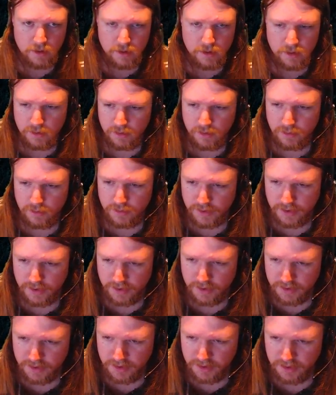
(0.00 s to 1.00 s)
Who's
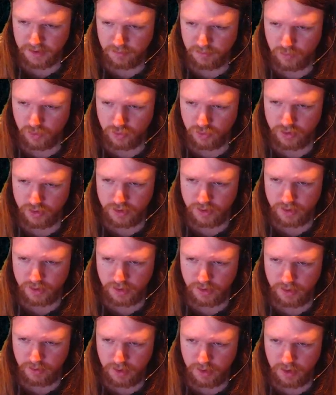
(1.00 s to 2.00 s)
this? This is Mordred.
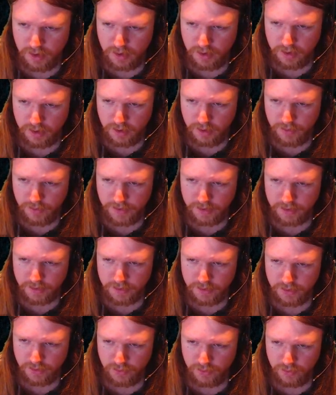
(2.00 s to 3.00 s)
You are going
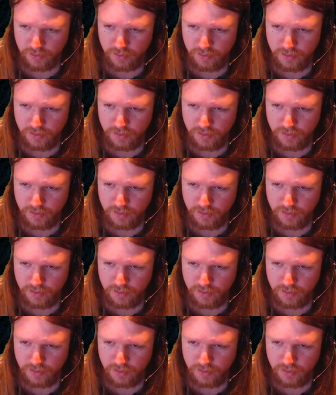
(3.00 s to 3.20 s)
to